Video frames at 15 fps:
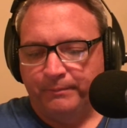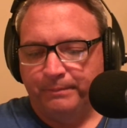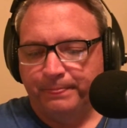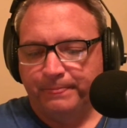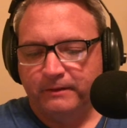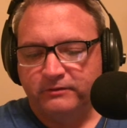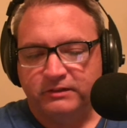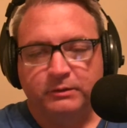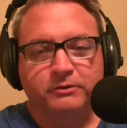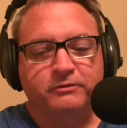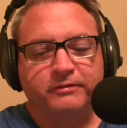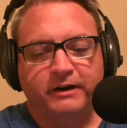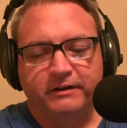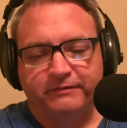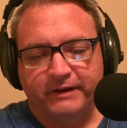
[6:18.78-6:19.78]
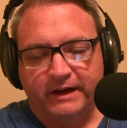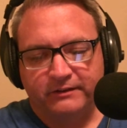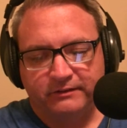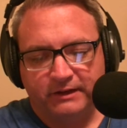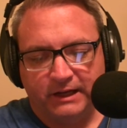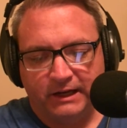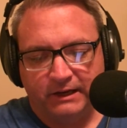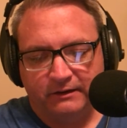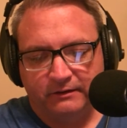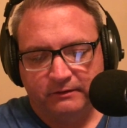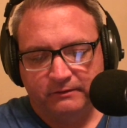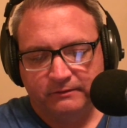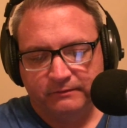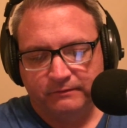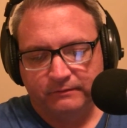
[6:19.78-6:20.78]
She was very fascinating.
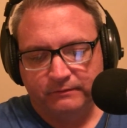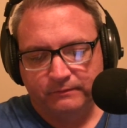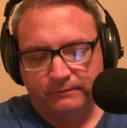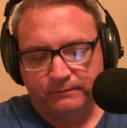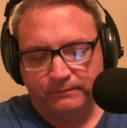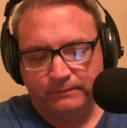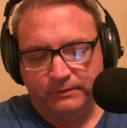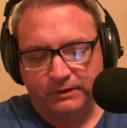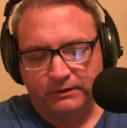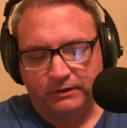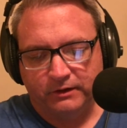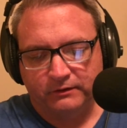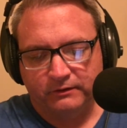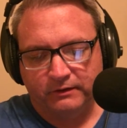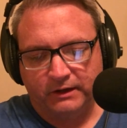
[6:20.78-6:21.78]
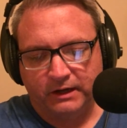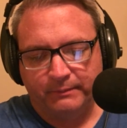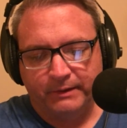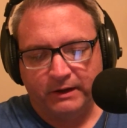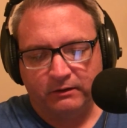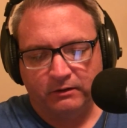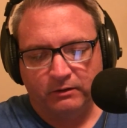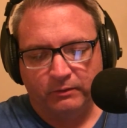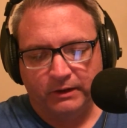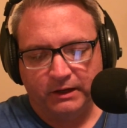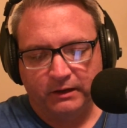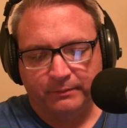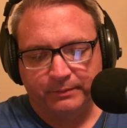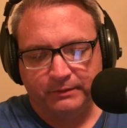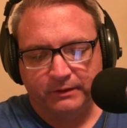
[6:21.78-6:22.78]
She talks a lot about growing
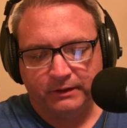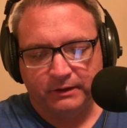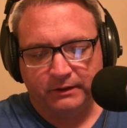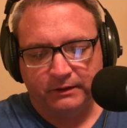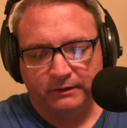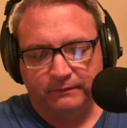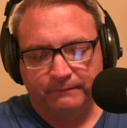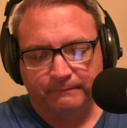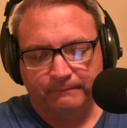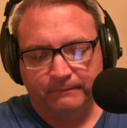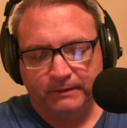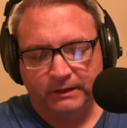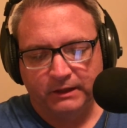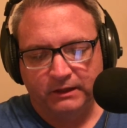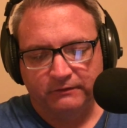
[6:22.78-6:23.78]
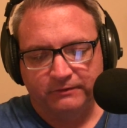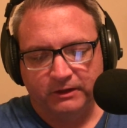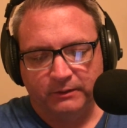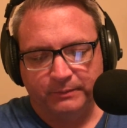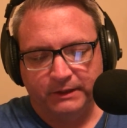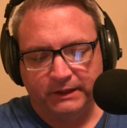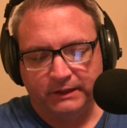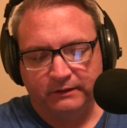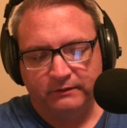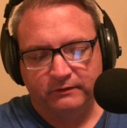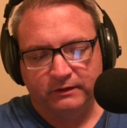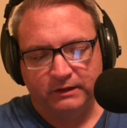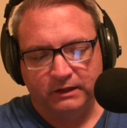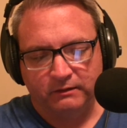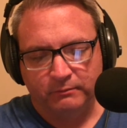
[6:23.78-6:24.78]
up in the Philippines
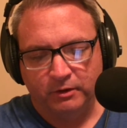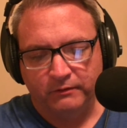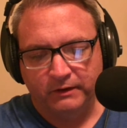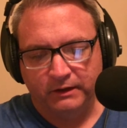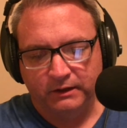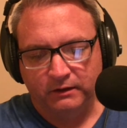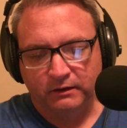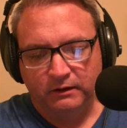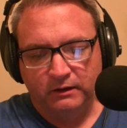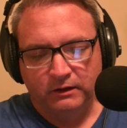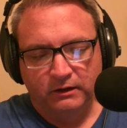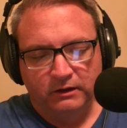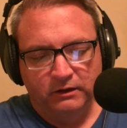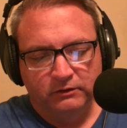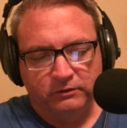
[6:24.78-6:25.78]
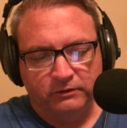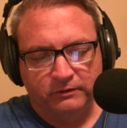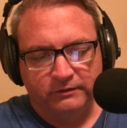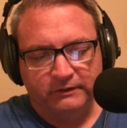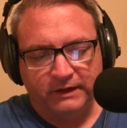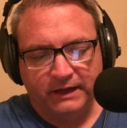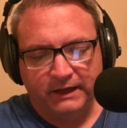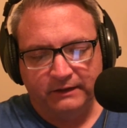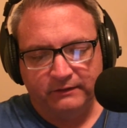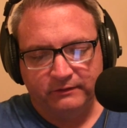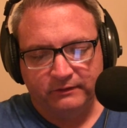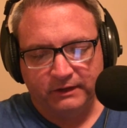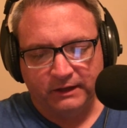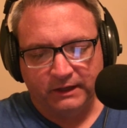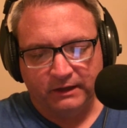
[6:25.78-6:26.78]
and then moving to the
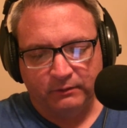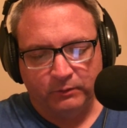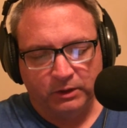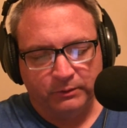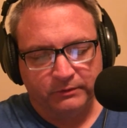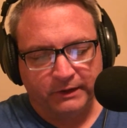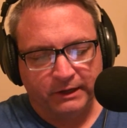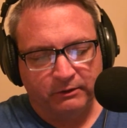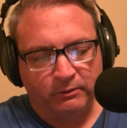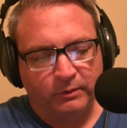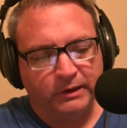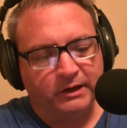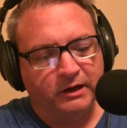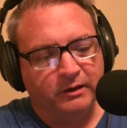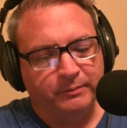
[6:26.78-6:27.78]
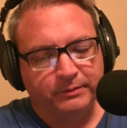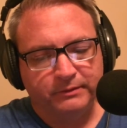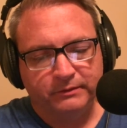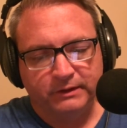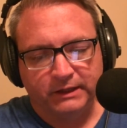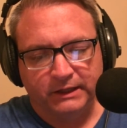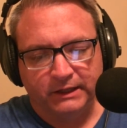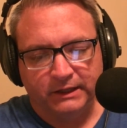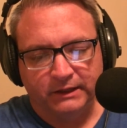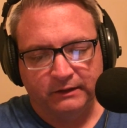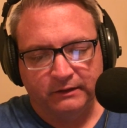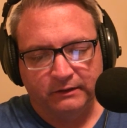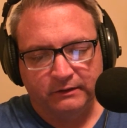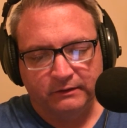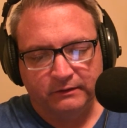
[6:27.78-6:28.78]
States and what it was like growing up in